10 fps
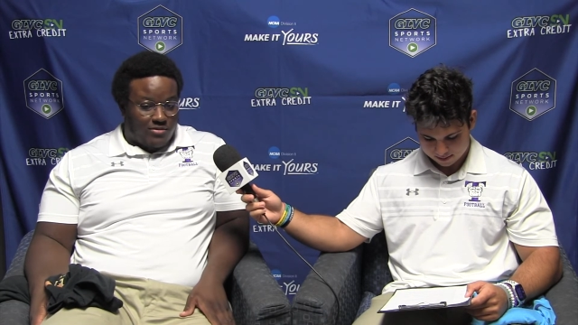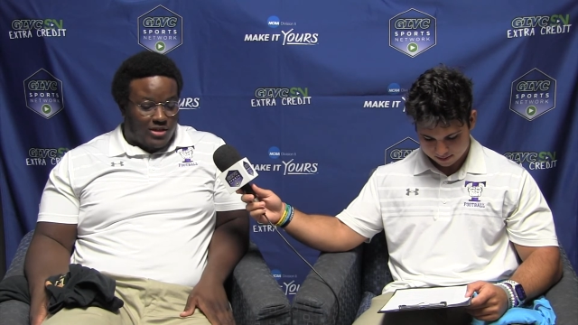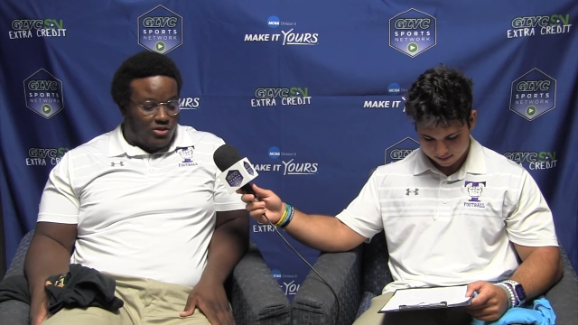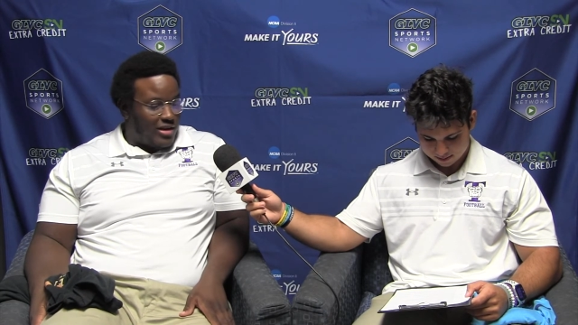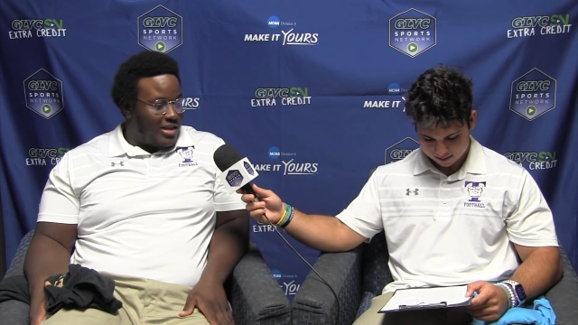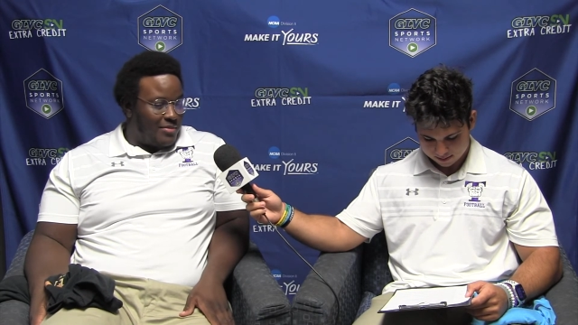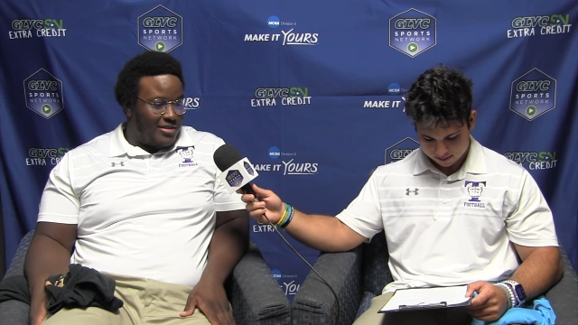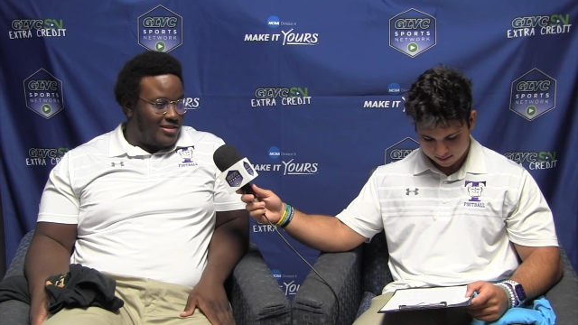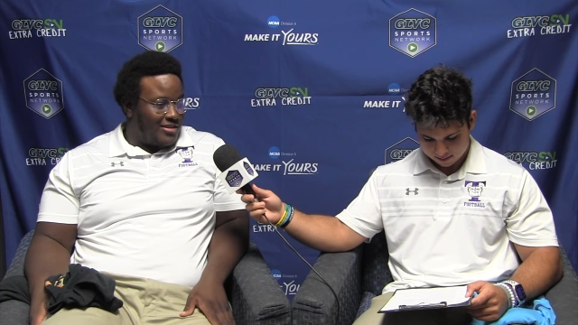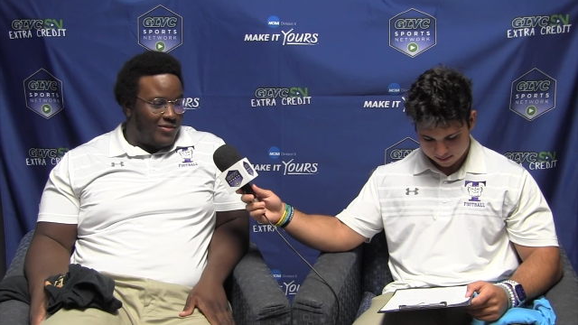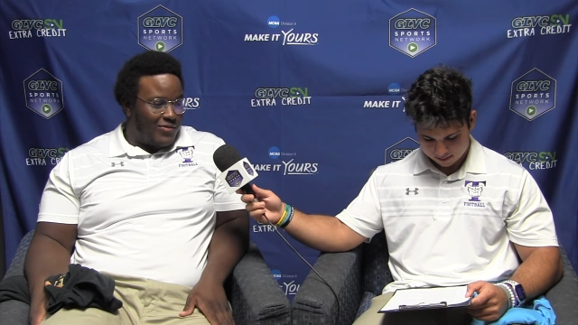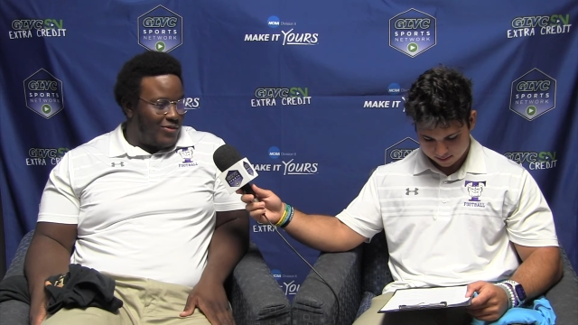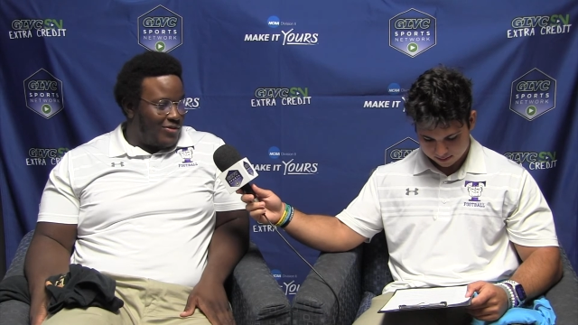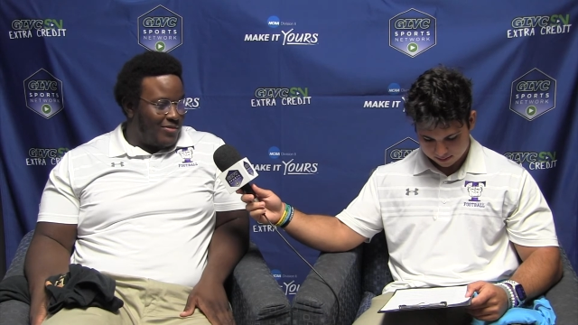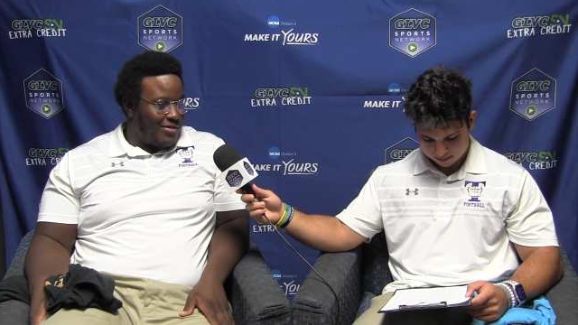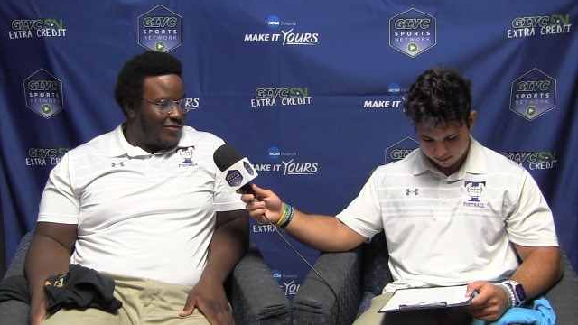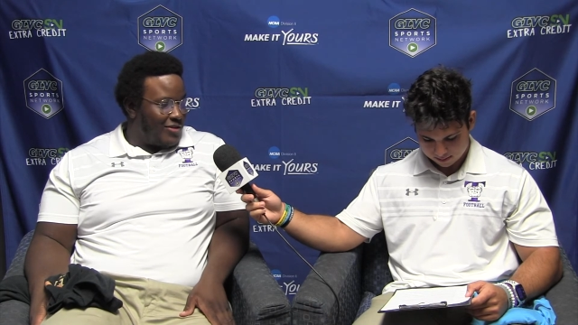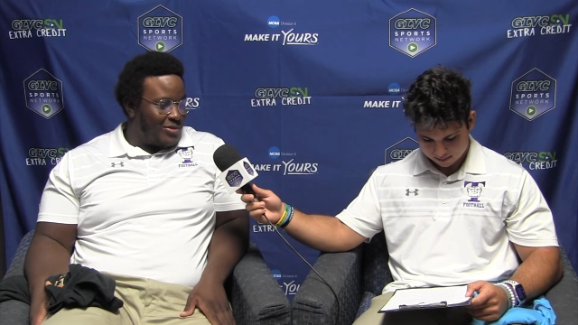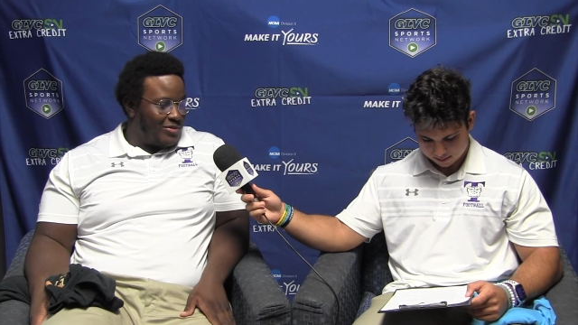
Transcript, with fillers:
Speaker 1: They tried to give me sixty-four my freshman